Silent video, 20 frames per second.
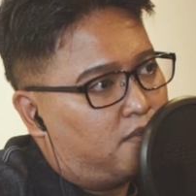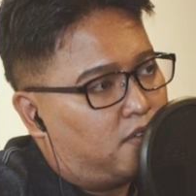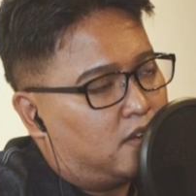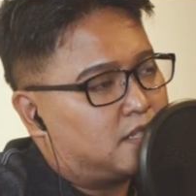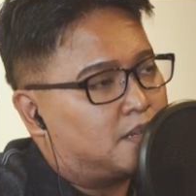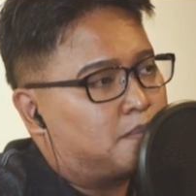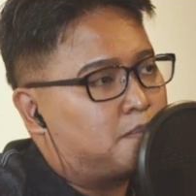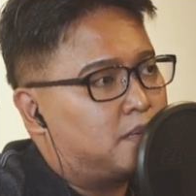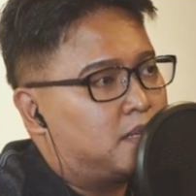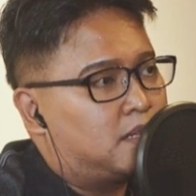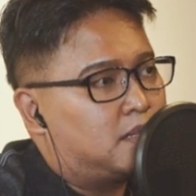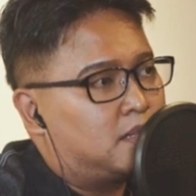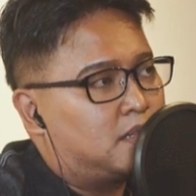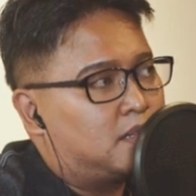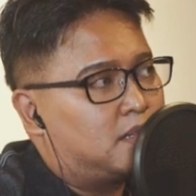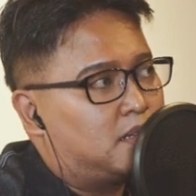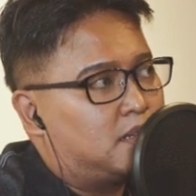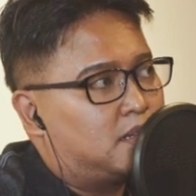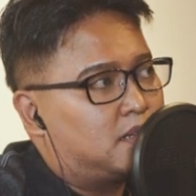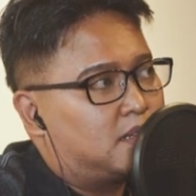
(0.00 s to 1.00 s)
For
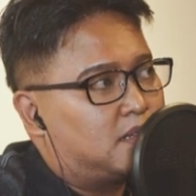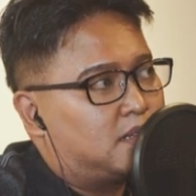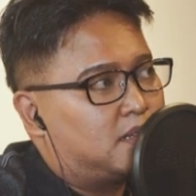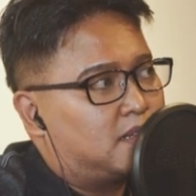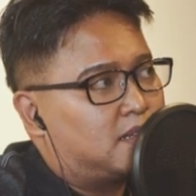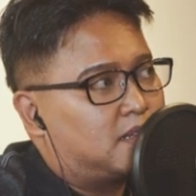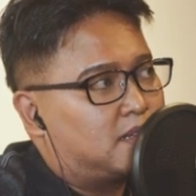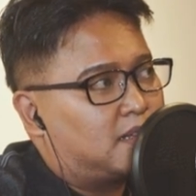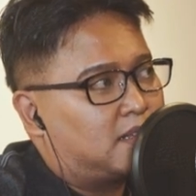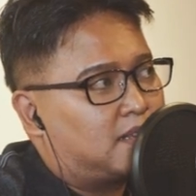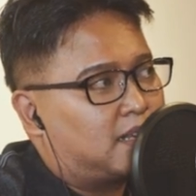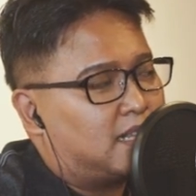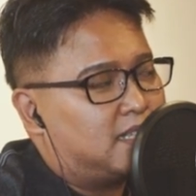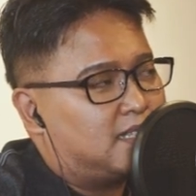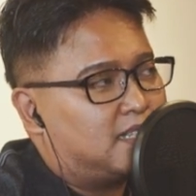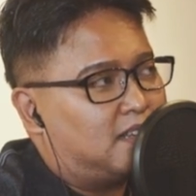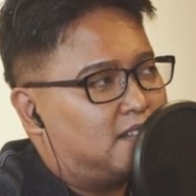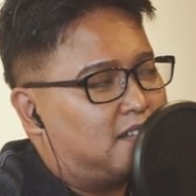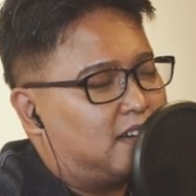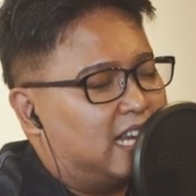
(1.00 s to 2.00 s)
example... Can
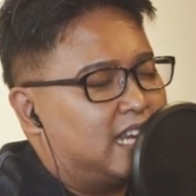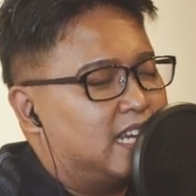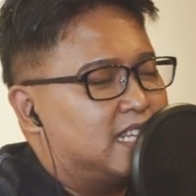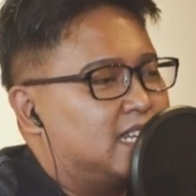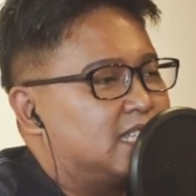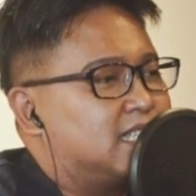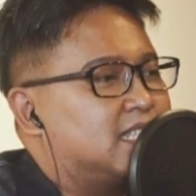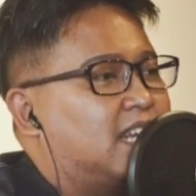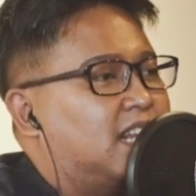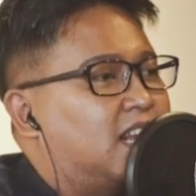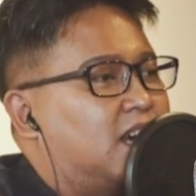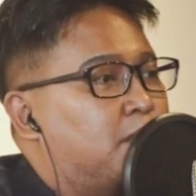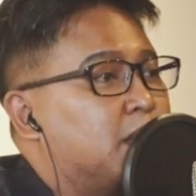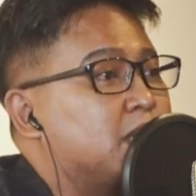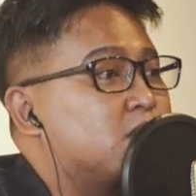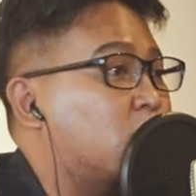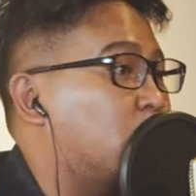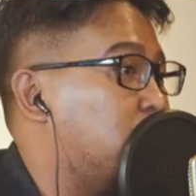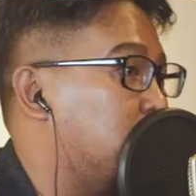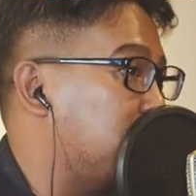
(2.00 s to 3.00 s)
say no, I just say lah.
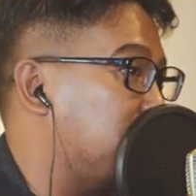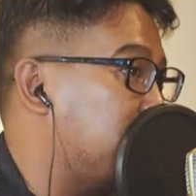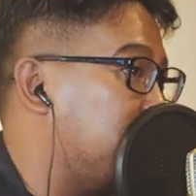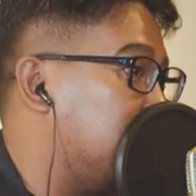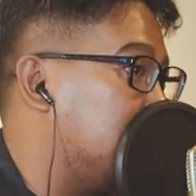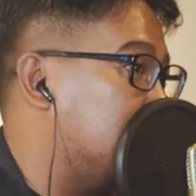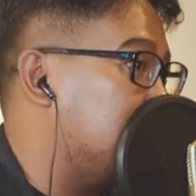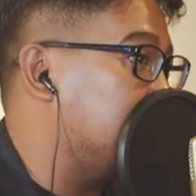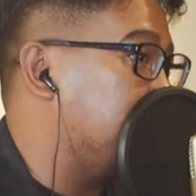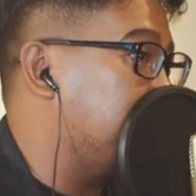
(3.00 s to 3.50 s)
Maison Marie.